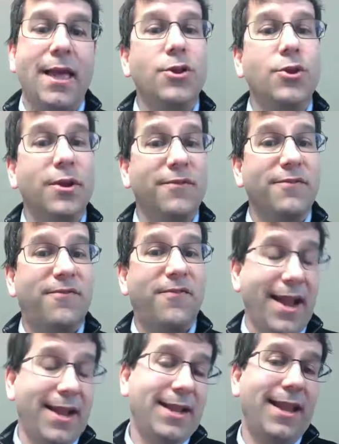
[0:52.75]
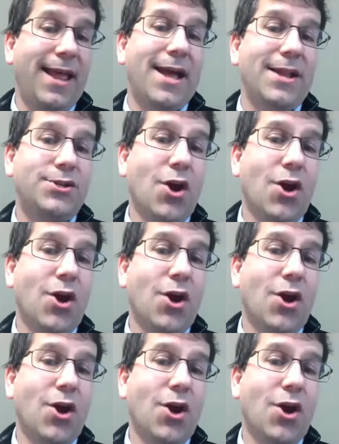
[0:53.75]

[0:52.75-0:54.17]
You can find it at